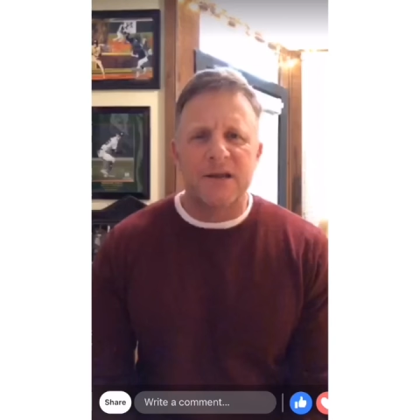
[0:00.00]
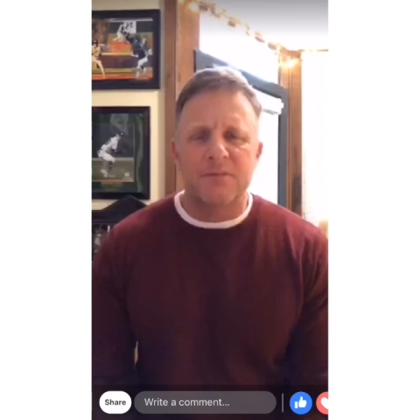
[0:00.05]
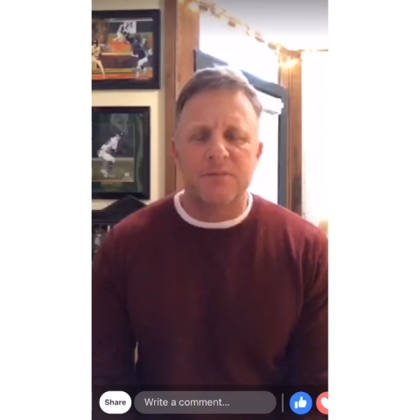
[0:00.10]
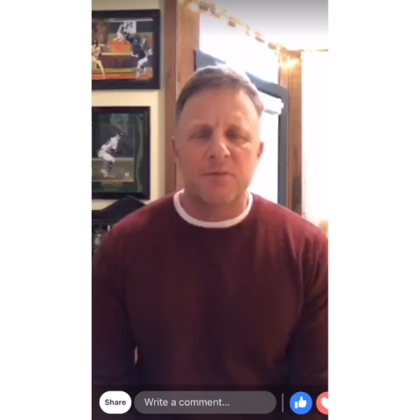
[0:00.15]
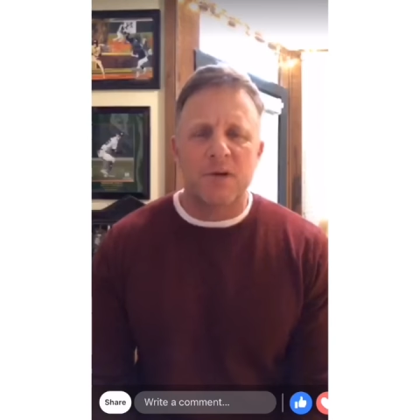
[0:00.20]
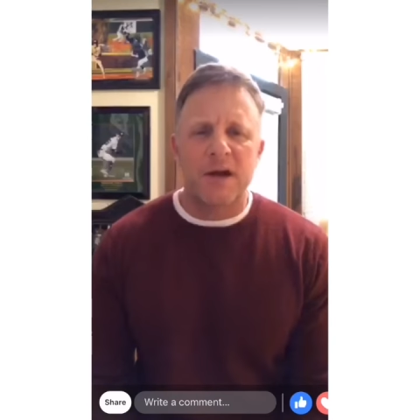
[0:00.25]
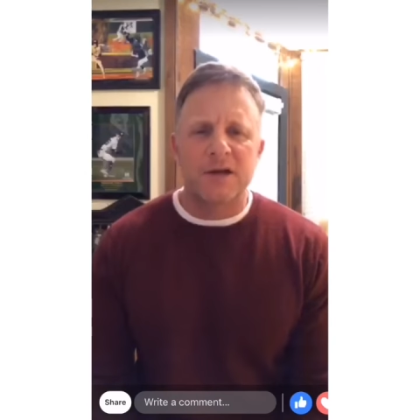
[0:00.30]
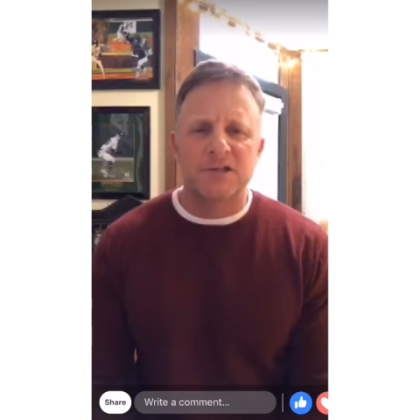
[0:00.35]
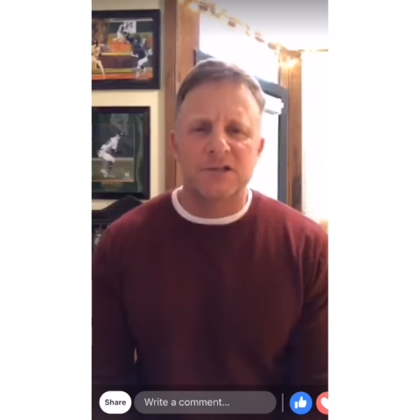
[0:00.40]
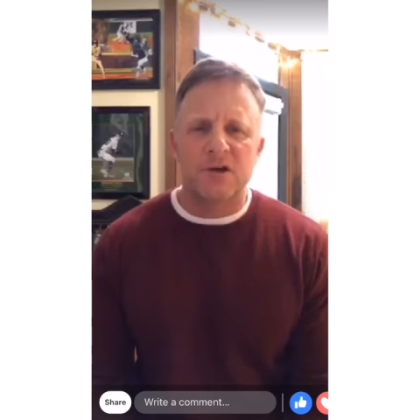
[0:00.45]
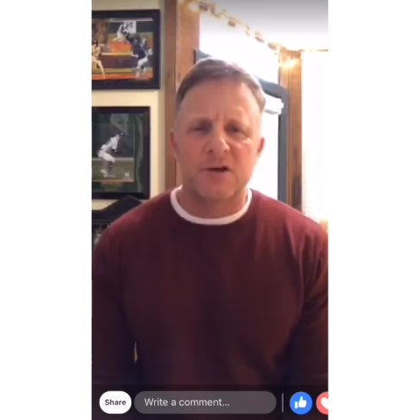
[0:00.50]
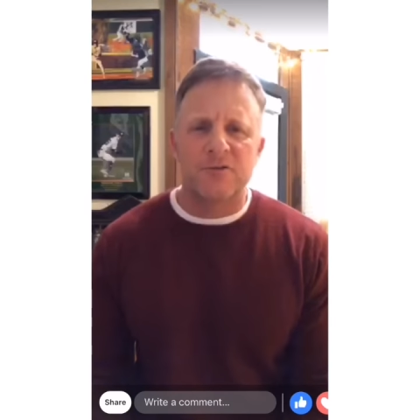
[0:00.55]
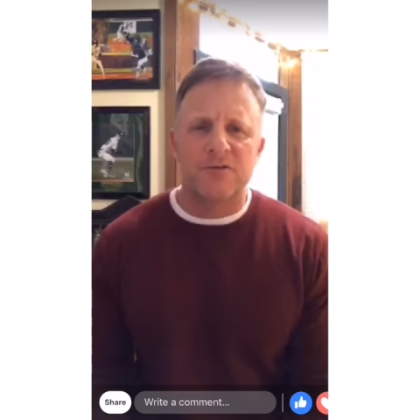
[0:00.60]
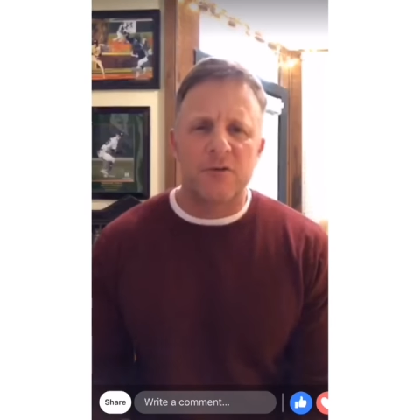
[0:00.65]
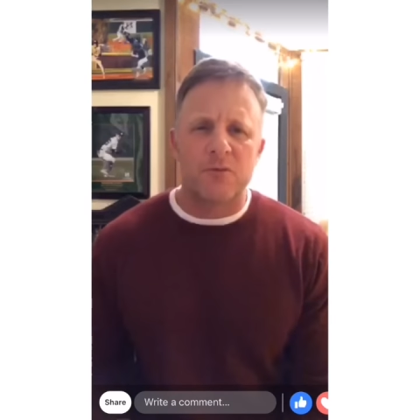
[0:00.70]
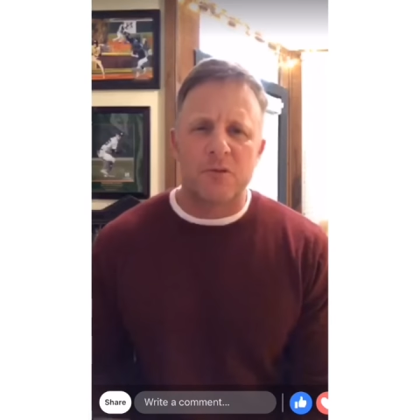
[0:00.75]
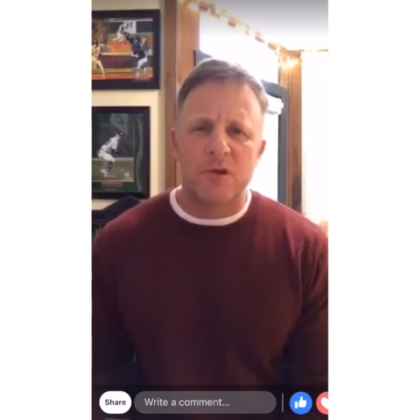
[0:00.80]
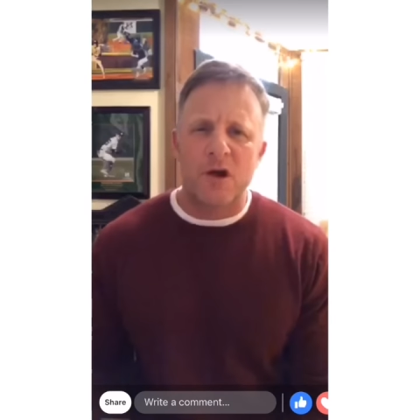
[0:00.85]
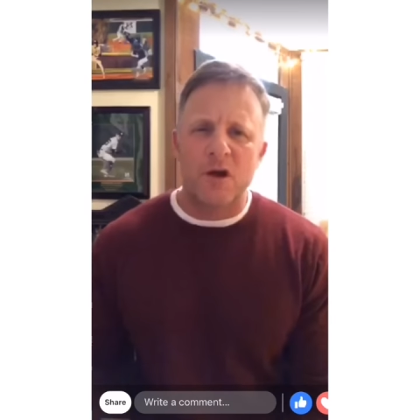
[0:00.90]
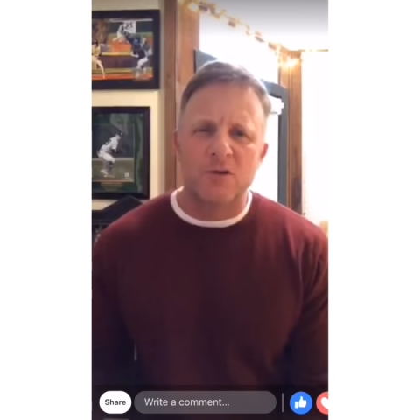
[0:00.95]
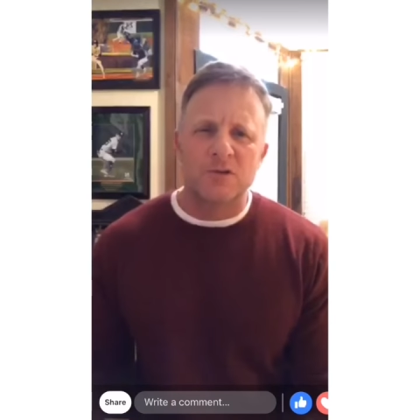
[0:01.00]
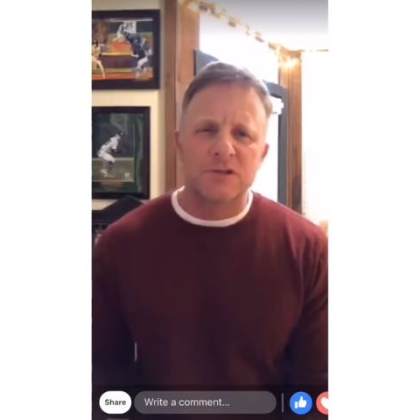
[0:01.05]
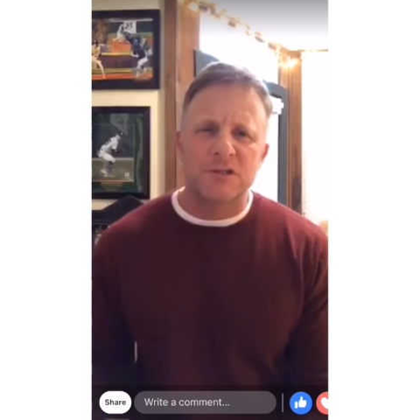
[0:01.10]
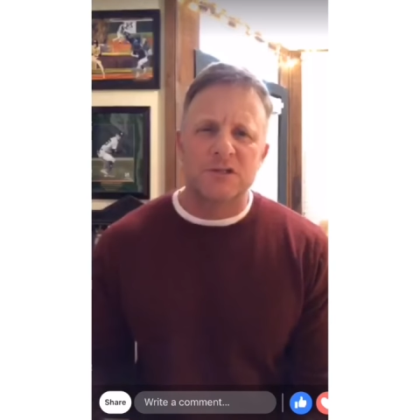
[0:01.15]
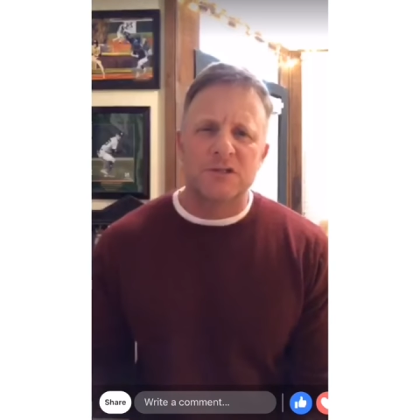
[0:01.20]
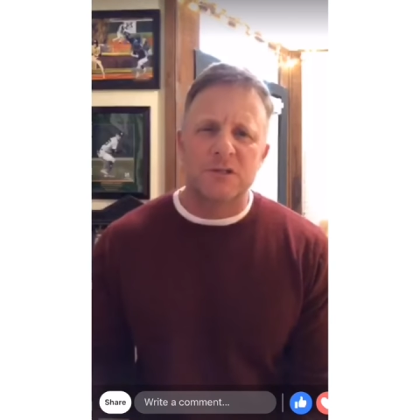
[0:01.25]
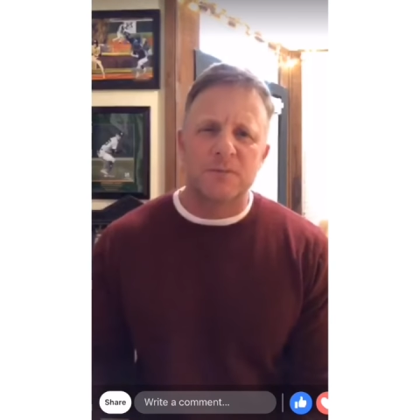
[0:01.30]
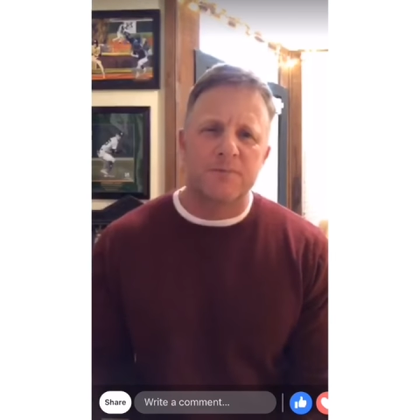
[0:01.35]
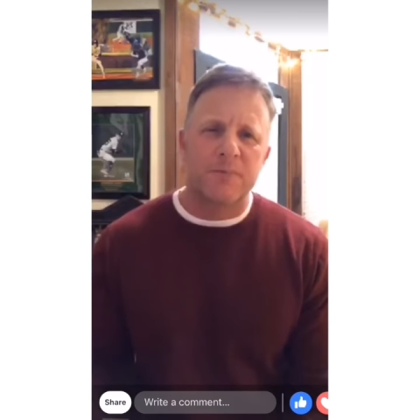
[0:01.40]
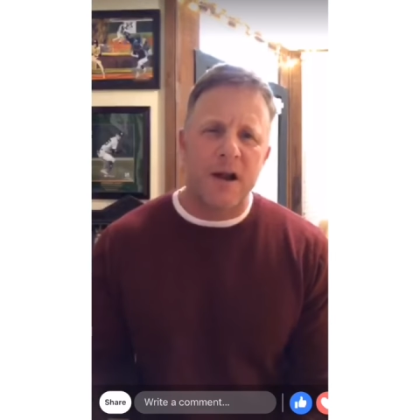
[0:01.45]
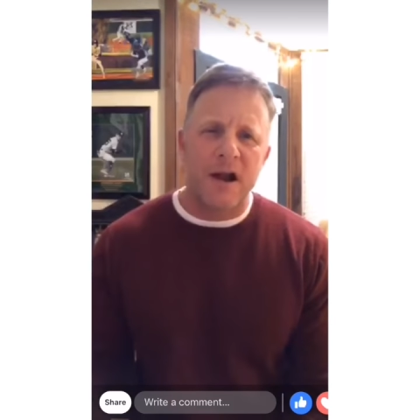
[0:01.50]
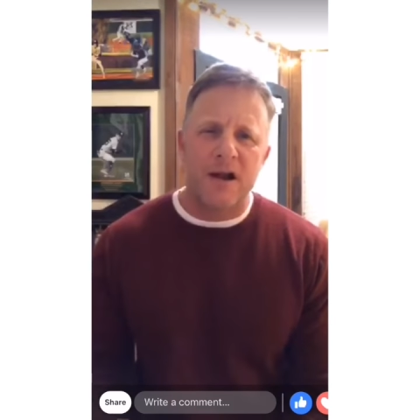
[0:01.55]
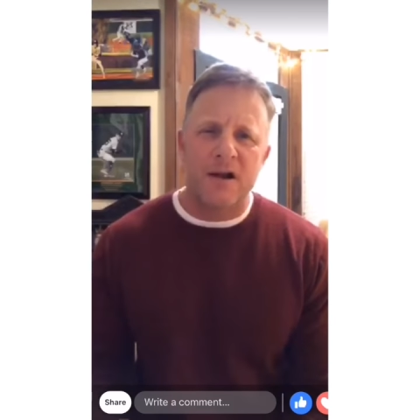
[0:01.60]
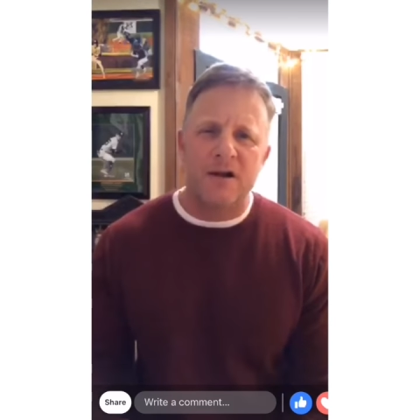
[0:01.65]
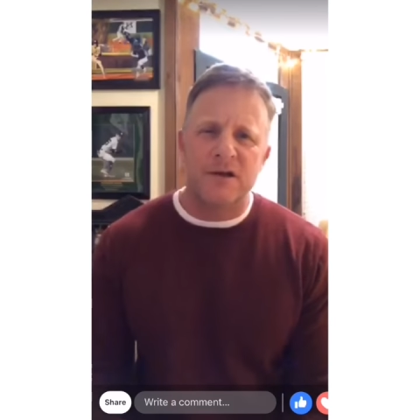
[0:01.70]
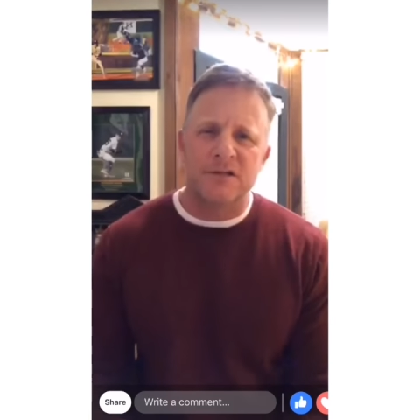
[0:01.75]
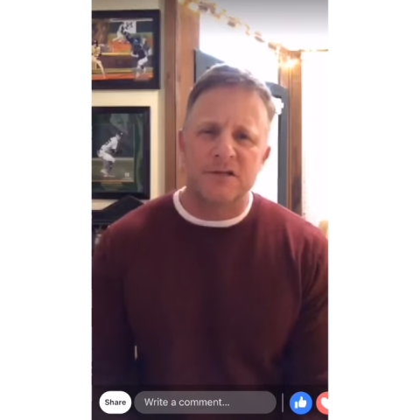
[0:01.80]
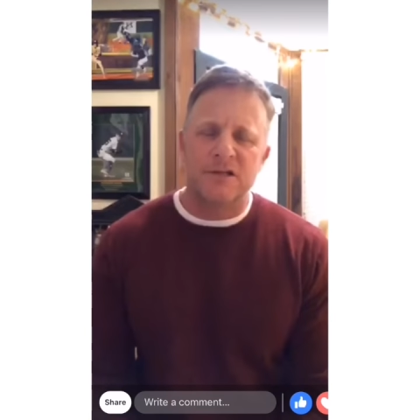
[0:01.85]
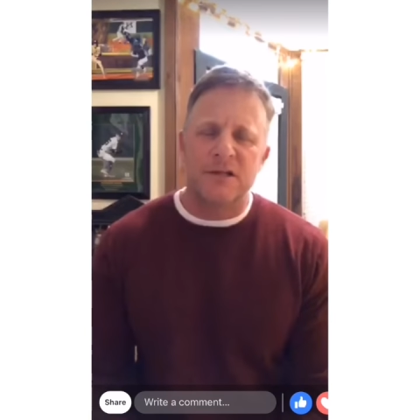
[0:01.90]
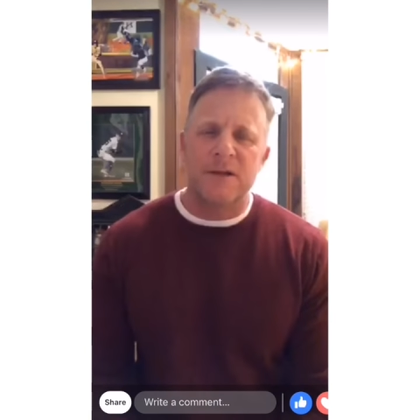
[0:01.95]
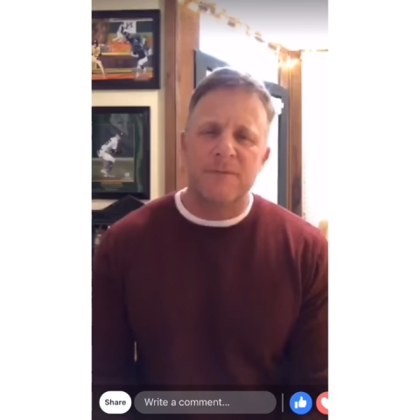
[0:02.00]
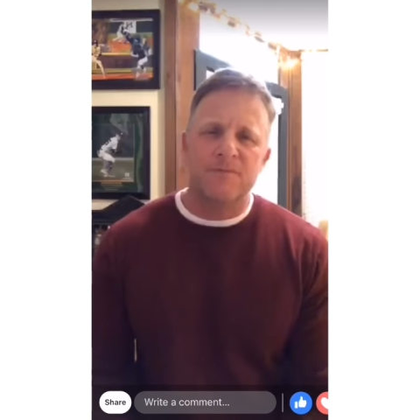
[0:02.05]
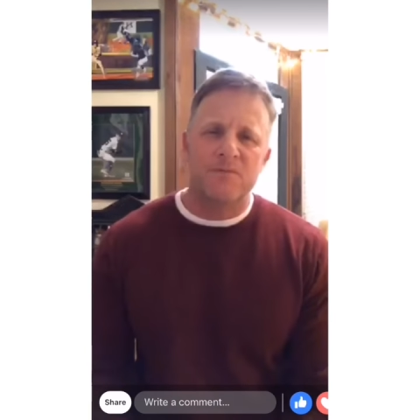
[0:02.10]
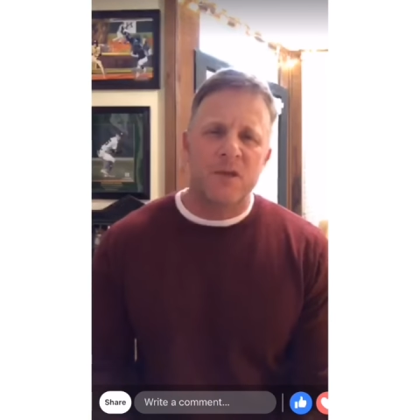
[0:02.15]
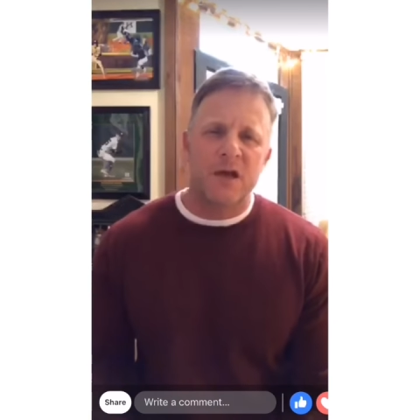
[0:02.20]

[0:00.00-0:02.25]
and pressure from coaches and parents,